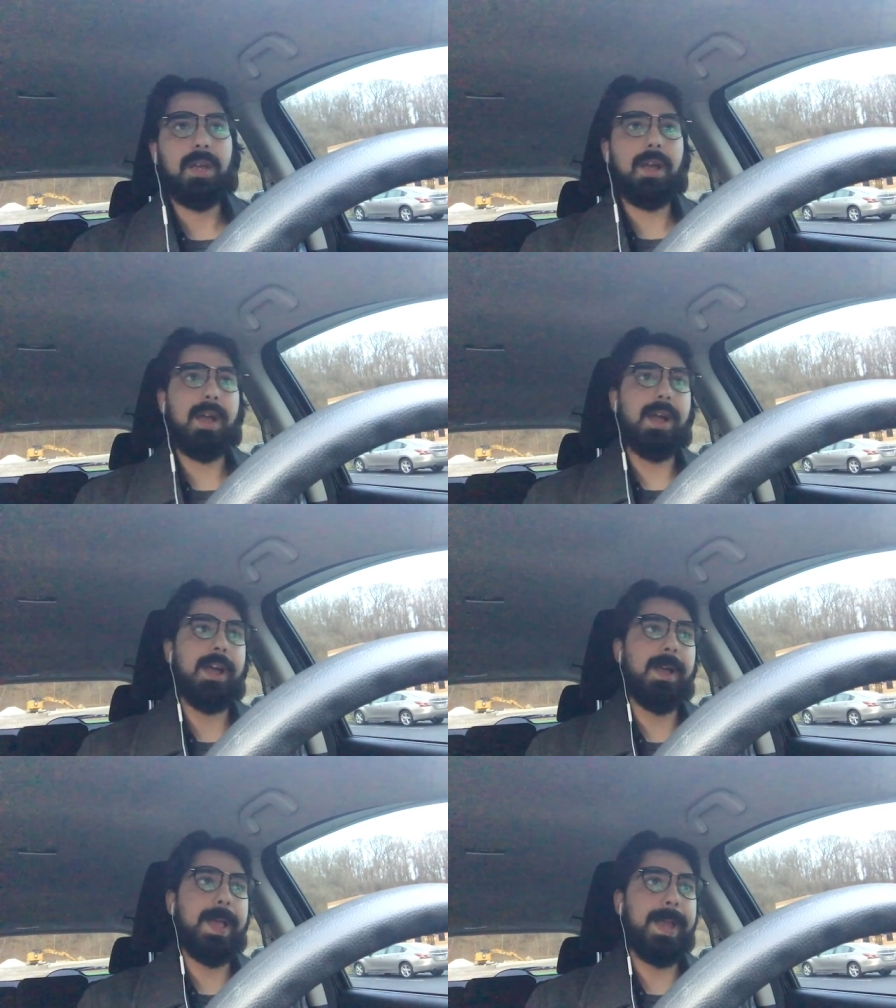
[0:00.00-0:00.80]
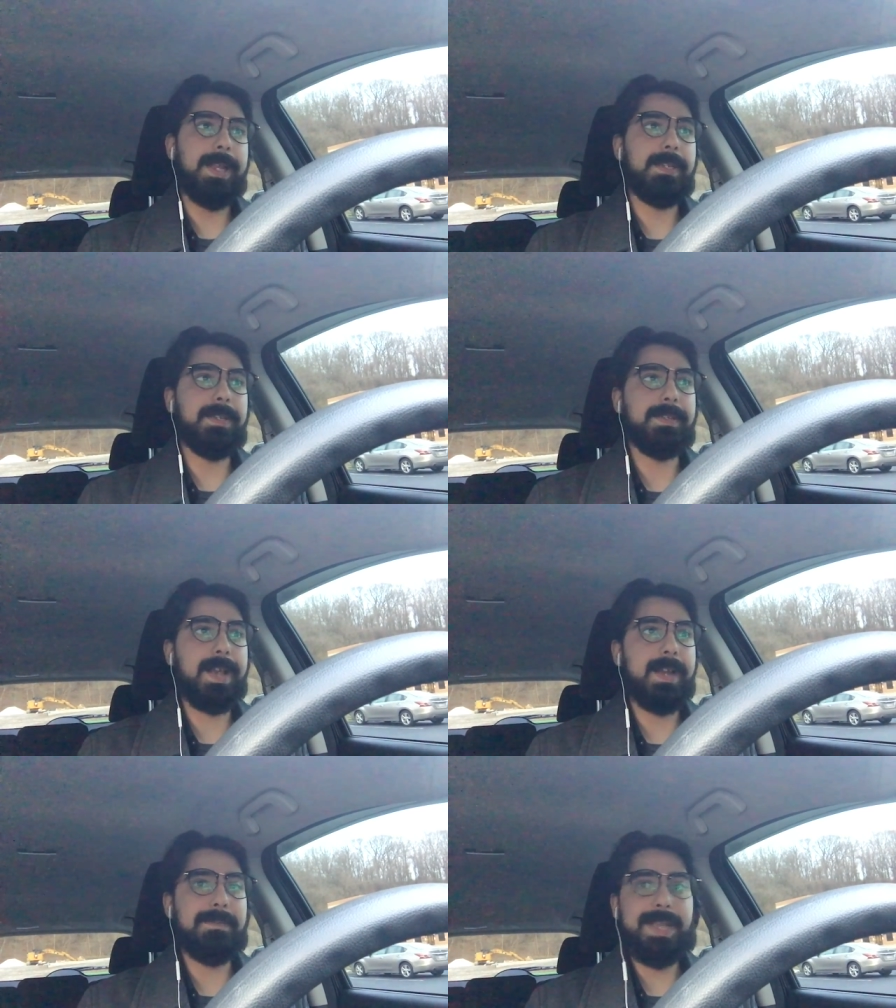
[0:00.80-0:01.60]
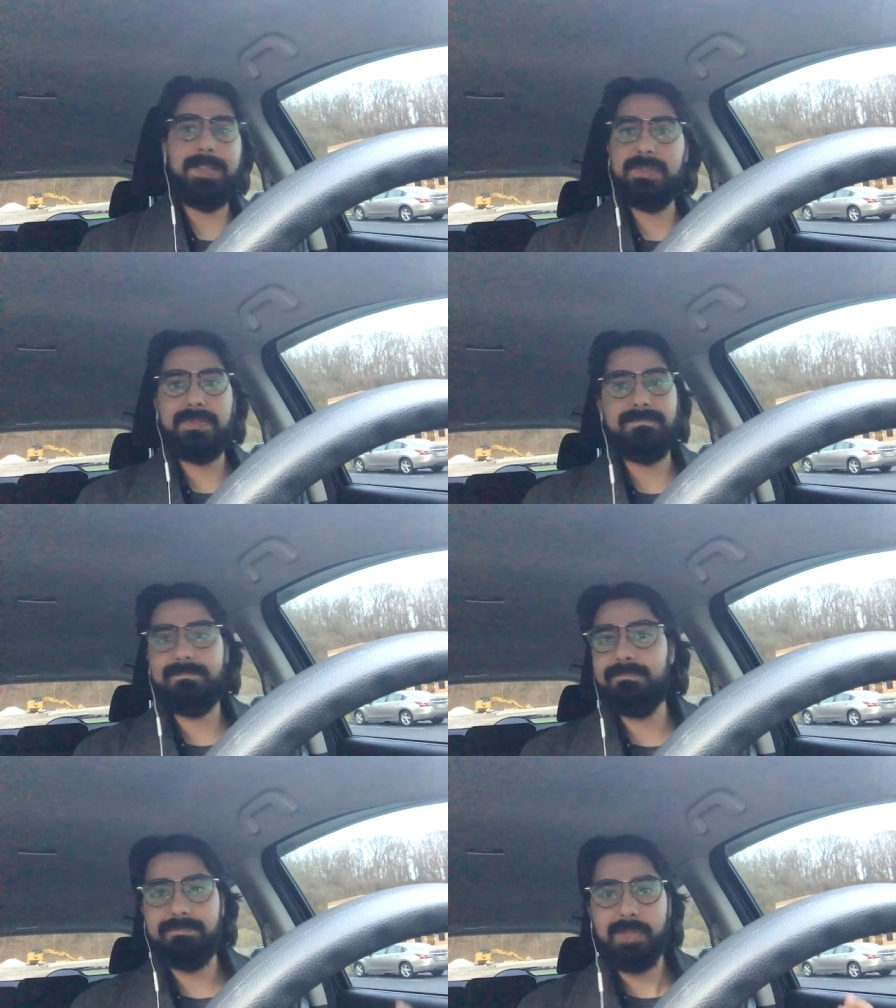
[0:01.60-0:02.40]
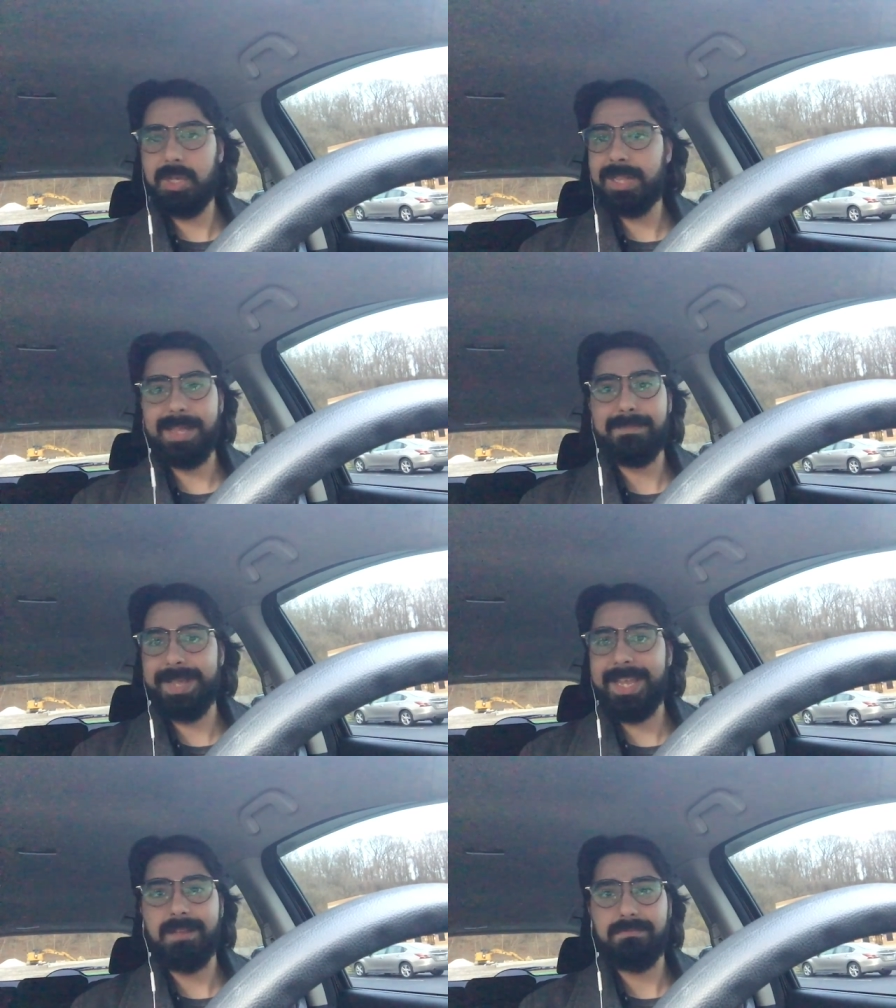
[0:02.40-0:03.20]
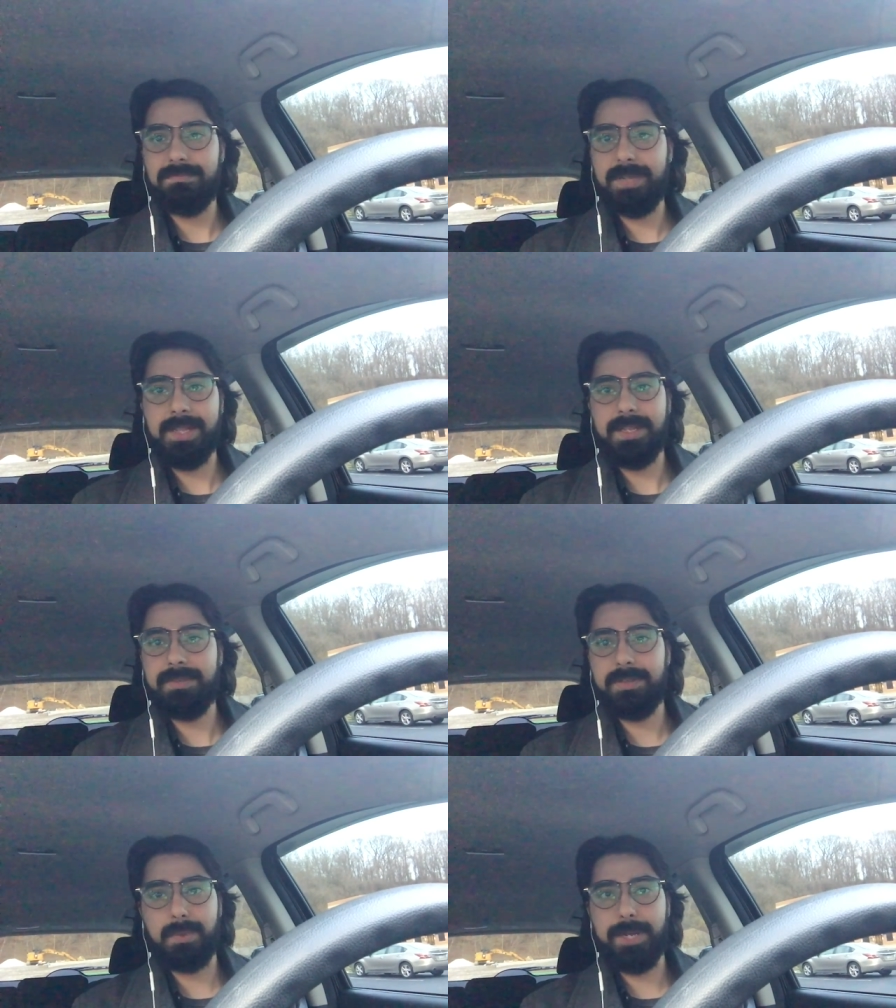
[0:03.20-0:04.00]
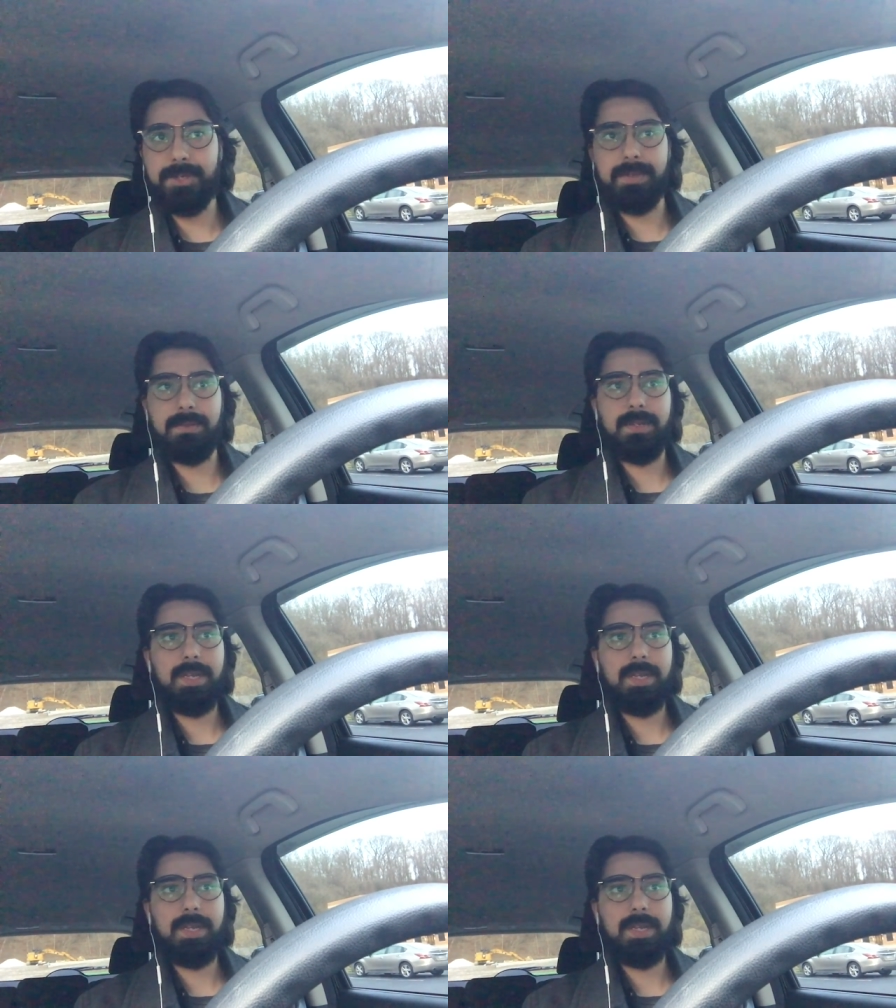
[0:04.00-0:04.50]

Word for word: uh, and it just kind of makes you look like a bigot in this situation.